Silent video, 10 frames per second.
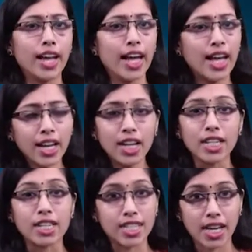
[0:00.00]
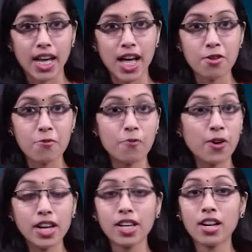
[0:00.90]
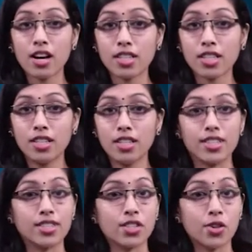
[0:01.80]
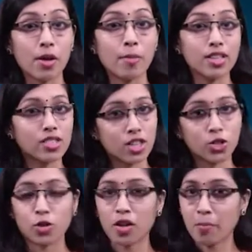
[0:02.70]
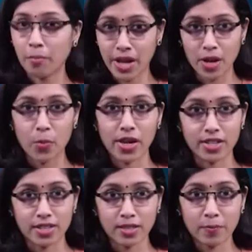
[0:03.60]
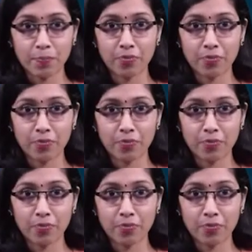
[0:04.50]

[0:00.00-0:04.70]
any day and find an article describing such behaviors.